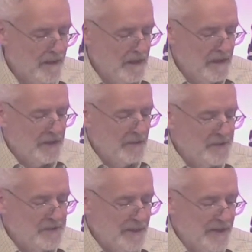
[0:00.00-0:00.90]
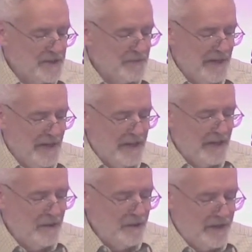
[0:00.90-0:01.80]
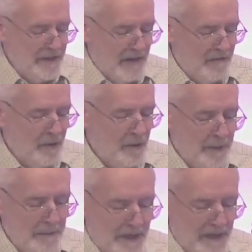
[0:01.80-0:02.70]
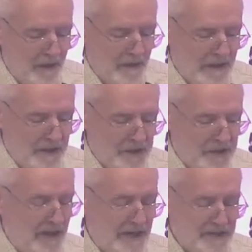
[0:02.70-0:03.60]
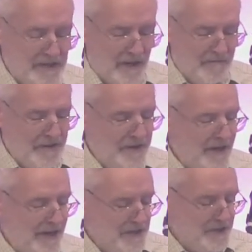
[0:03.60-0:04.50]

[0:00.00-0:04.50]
You must picture me alone in that room in my college, night after night,